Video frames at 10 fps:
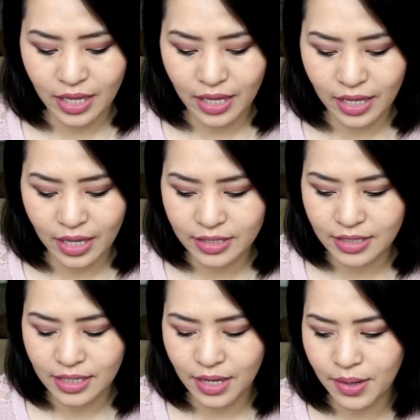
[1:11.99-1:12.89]

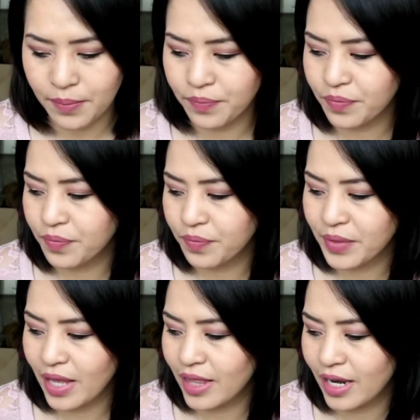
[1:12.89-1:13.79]
And
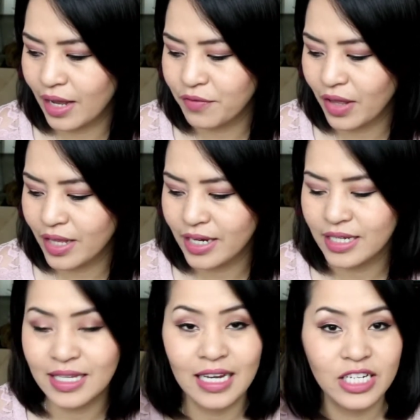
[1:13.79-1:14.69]
then I finally
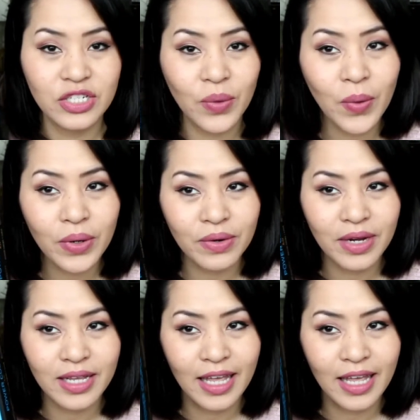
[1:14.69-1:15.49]
decided to order it,